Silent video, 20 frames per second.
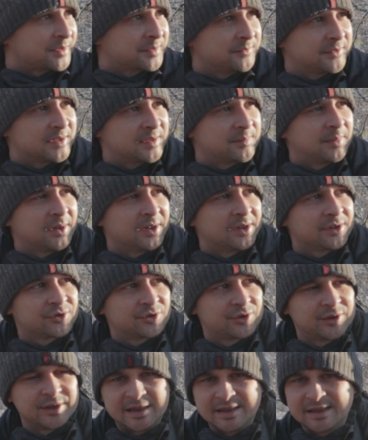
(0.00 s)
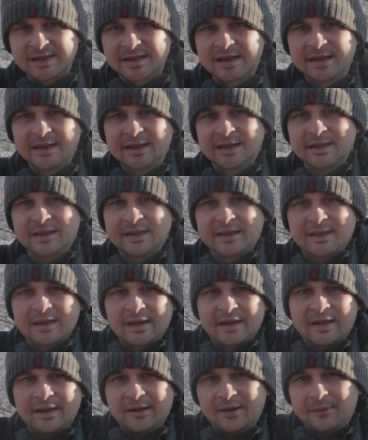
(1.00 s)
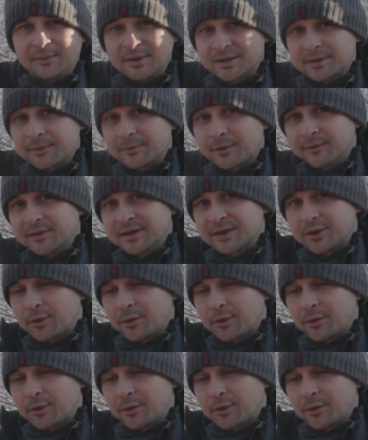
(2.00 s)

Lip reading: some of these birch trees whilst we've got this